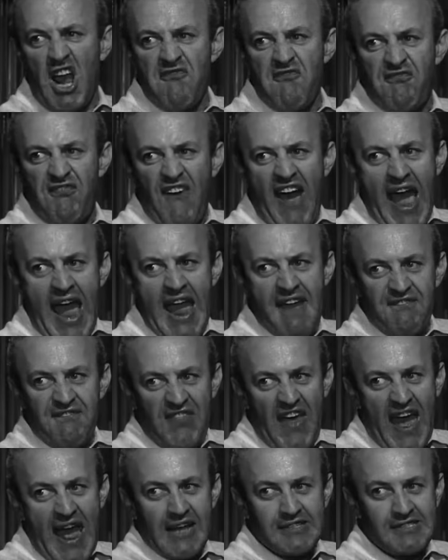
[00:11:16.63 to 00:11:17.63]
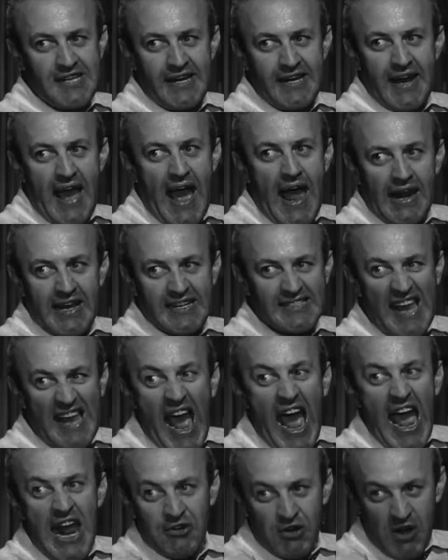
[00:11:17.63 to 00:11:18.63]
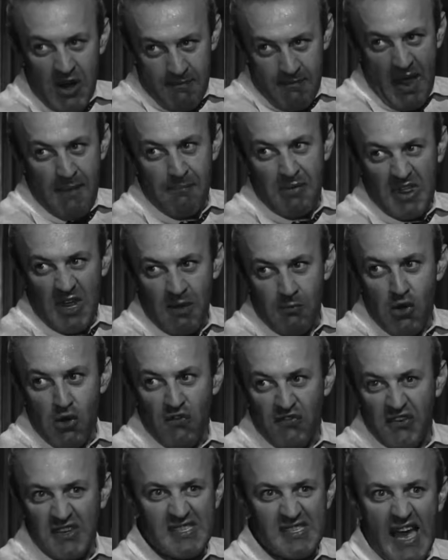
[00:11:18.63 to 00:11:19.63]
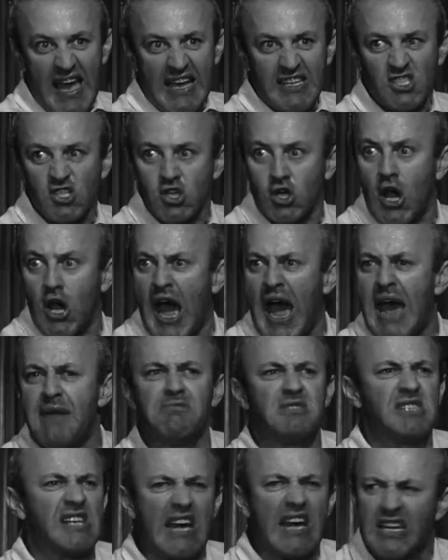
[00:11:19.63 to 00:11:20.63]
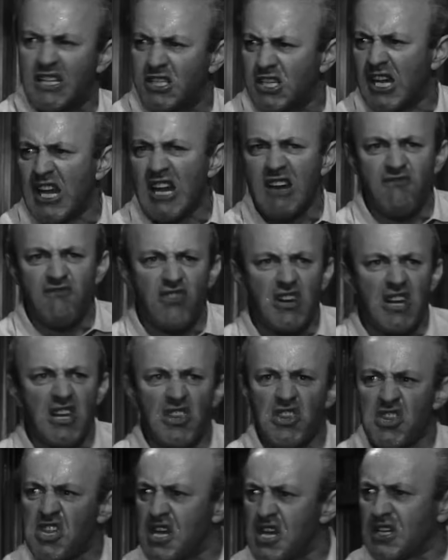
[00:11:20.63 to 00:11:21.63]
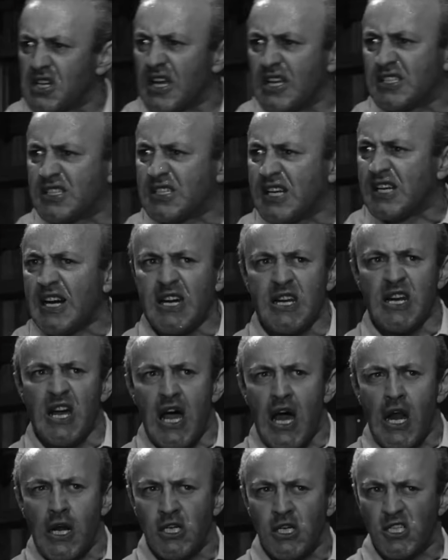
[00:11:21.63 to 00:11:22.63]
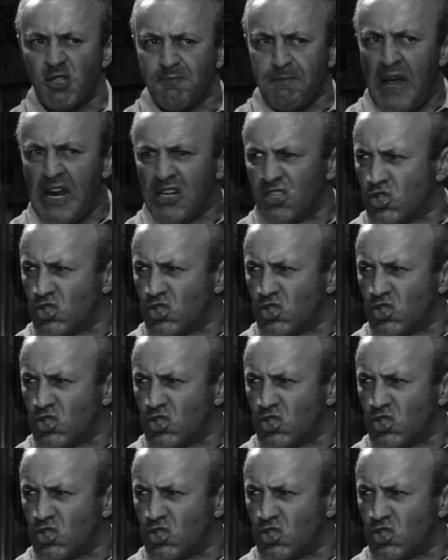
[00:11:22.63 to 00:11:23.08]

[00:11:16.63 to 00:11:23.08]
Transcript: the brilliant acting performance by Lee J. Cobb, we see the character of juror number 3 revealed through unique dialogue.